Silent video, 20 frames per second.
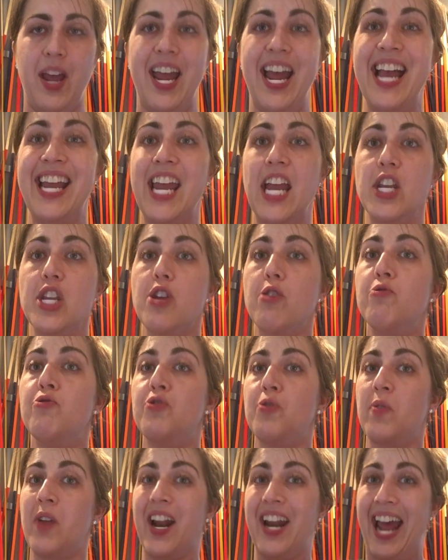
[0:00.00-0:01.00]
Okay, again, you
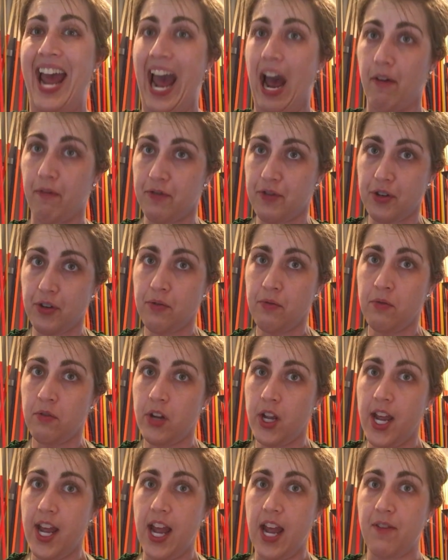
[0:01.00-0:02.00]
do not have to.
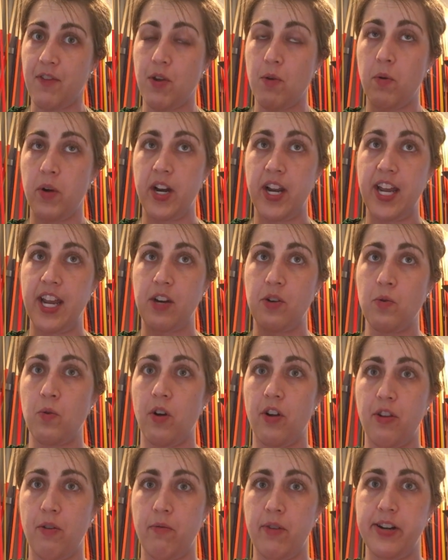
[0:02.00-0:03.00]
If you want to
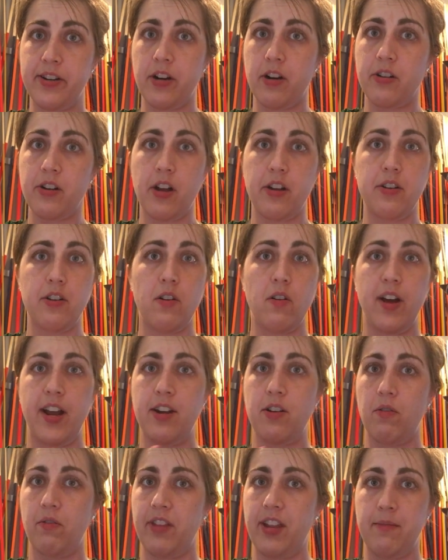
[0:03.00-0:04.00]
ignore the retardando,
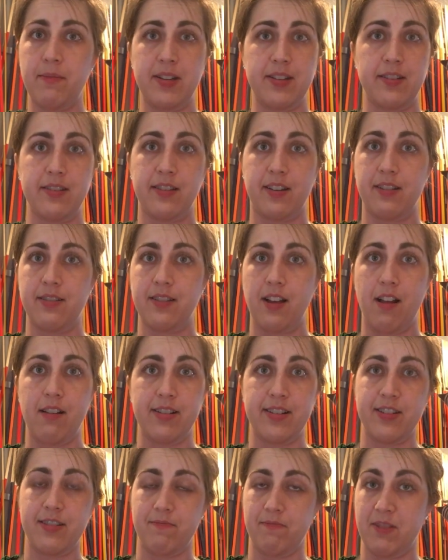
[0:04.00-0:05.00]
I don't think Mrs.
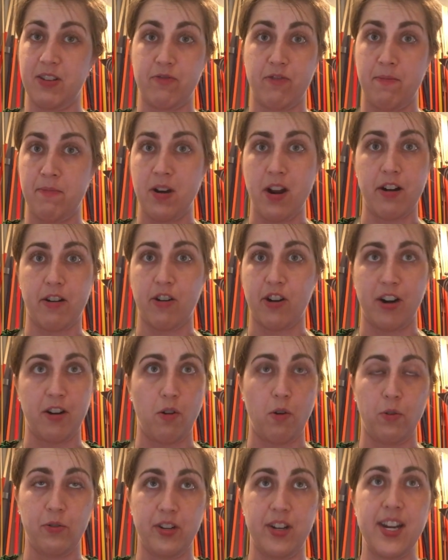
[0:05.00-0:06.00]
Gonzalez and Ms. Rubinock are going
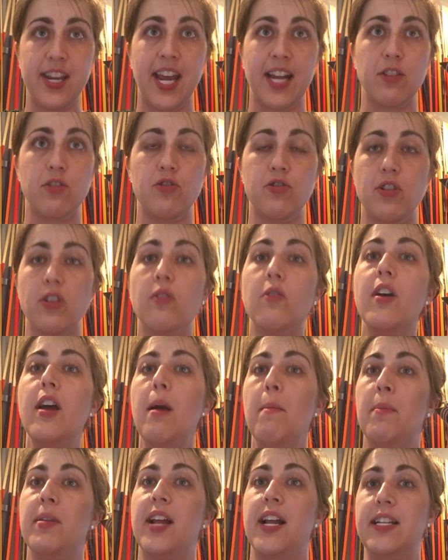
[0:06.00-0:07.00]
to hold it against you,
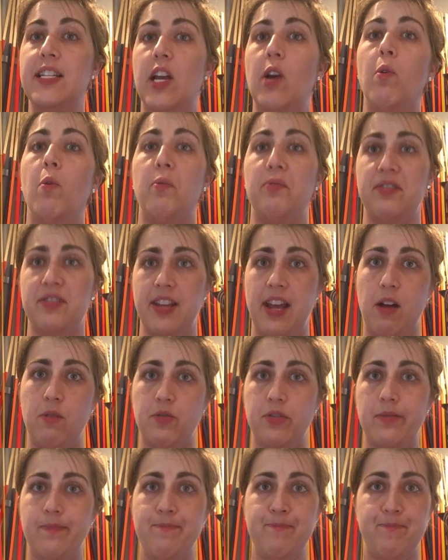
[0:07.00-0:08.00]
but that's how it would
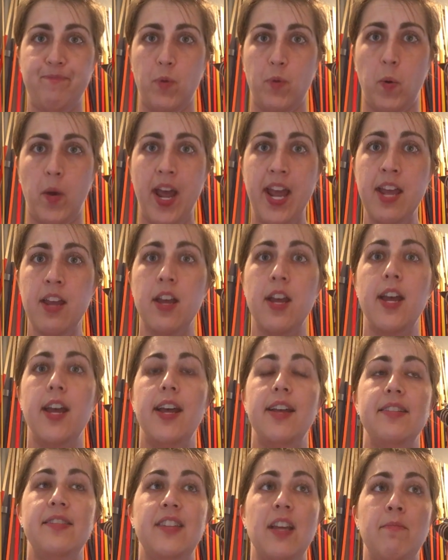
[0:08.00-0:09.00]
sound. Okay,
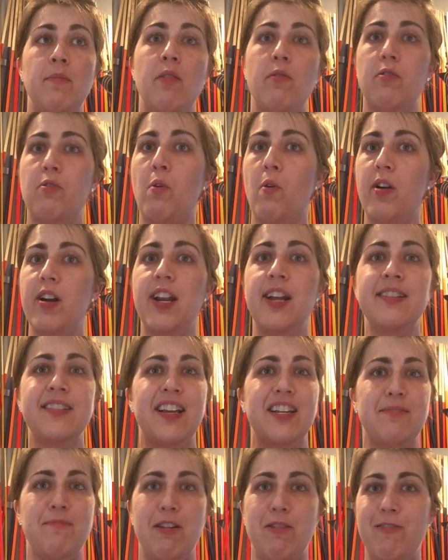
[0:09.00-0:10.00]
send me recordings,
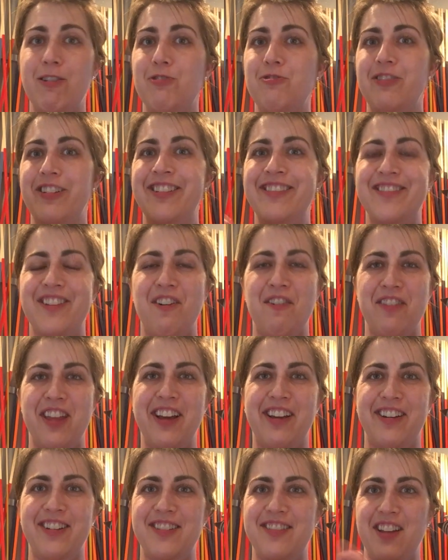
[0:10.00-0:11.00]
ask me questions, all
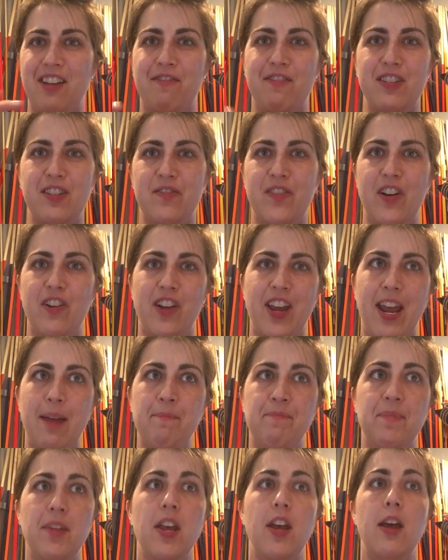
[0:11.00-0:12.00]
that good stuff is fair
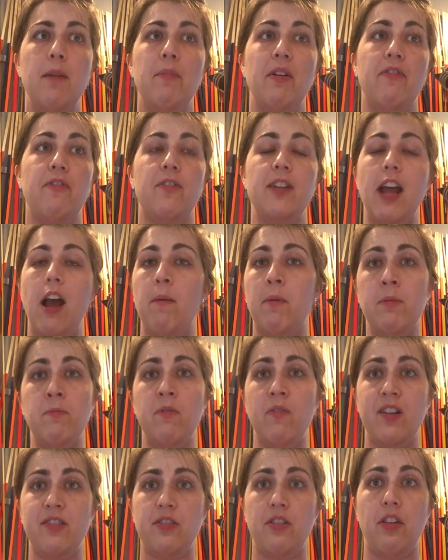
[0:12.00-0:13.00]
game. But for now, I'm going to
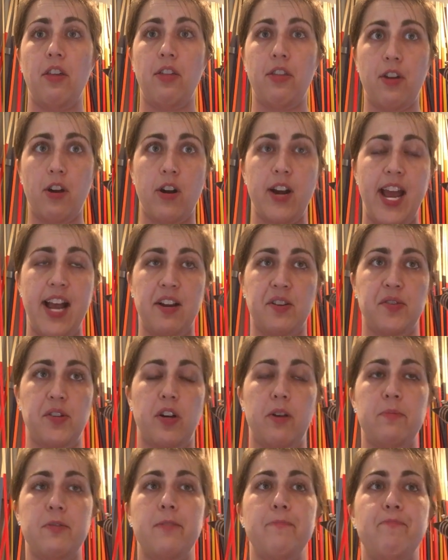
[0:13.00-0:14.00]
move on to the third
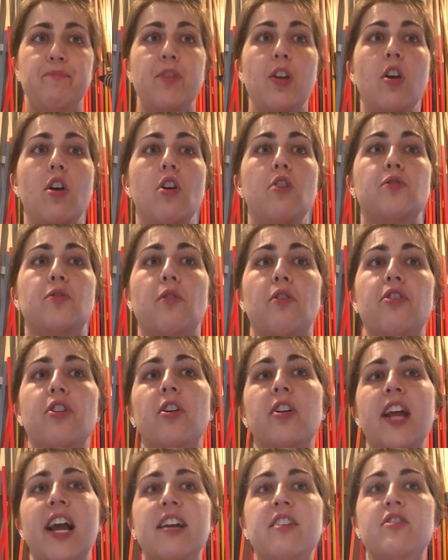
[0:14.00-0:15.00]
excerpt. So
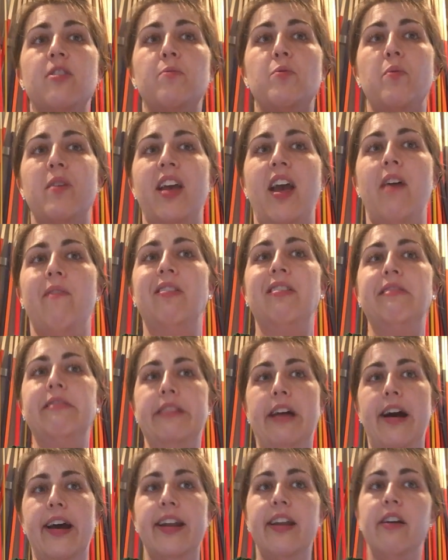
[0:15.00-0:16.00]
third excerpt, we have a
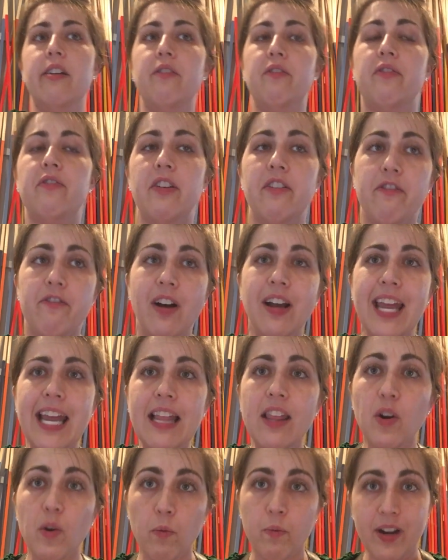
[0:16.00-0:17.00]
lot of
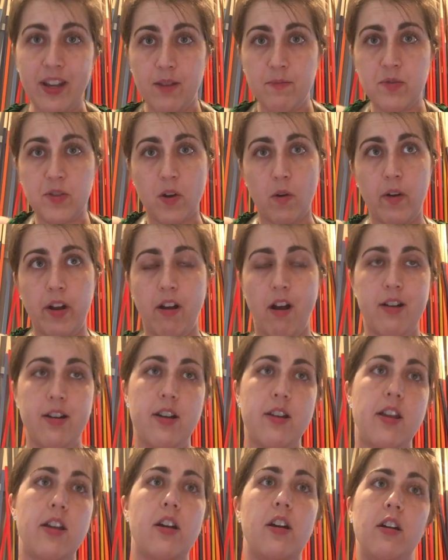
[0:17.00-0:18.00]
funky little rhythms going on
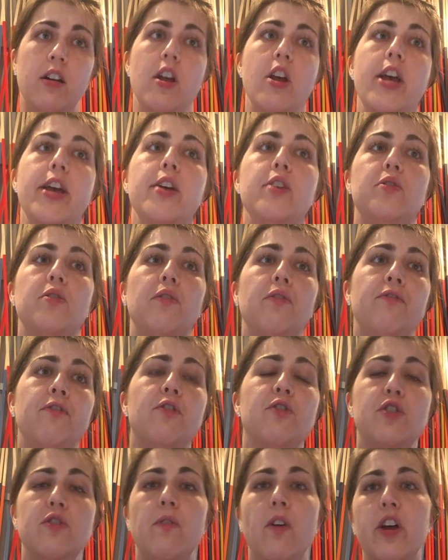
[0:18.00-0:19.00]
in here. So
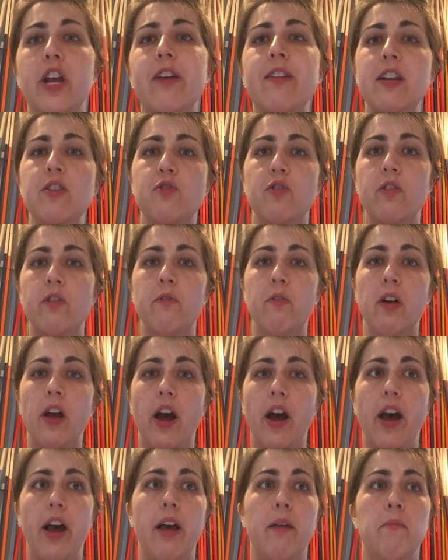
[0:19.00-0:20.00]
first of all, you need to
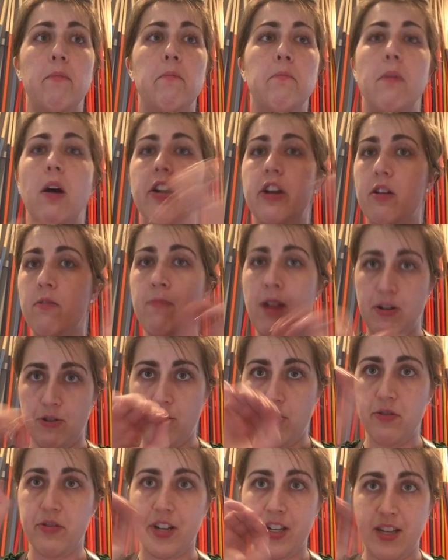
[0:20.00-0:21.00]
mark your
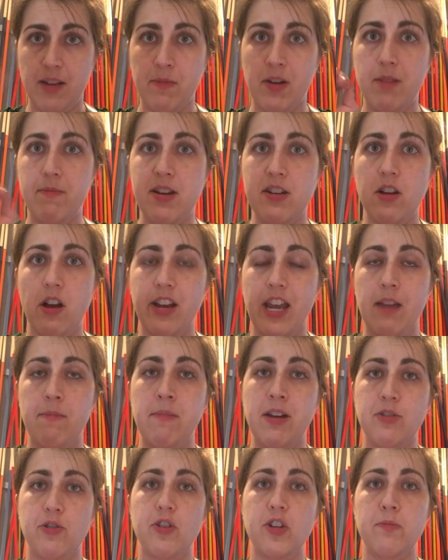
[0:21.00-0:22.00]
measures, because I'm going to be talking
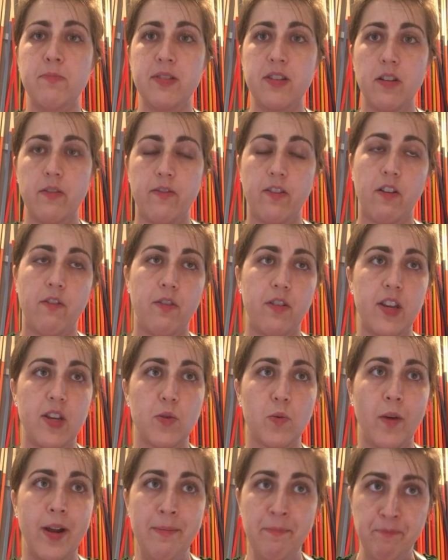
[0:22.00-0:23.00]
measure specific for
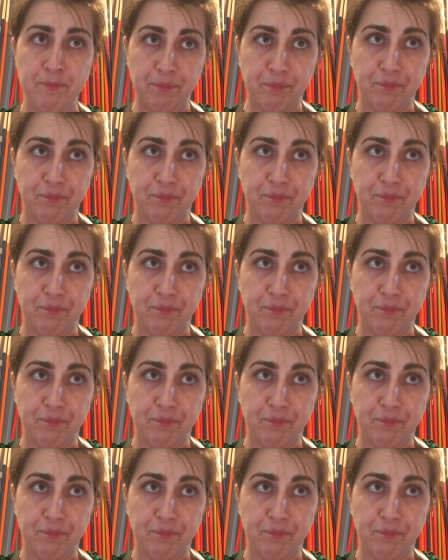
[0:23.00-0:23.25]
this one.